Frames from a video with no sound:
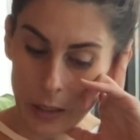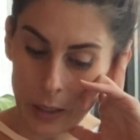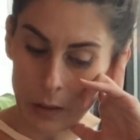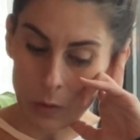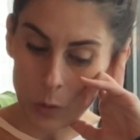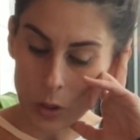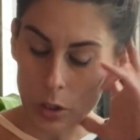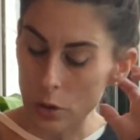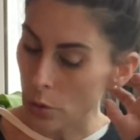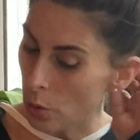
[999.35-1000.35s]
and
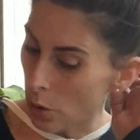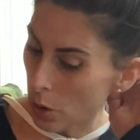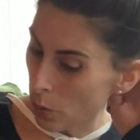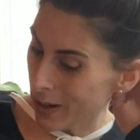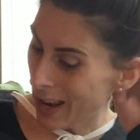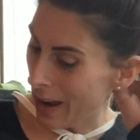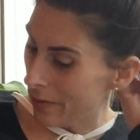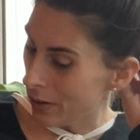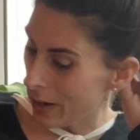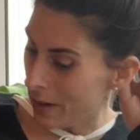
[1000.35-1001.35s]
restore
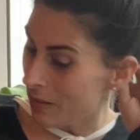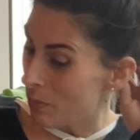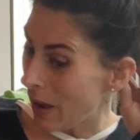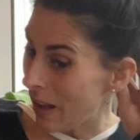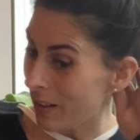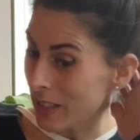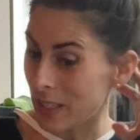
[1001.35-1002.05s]
whatever imbalance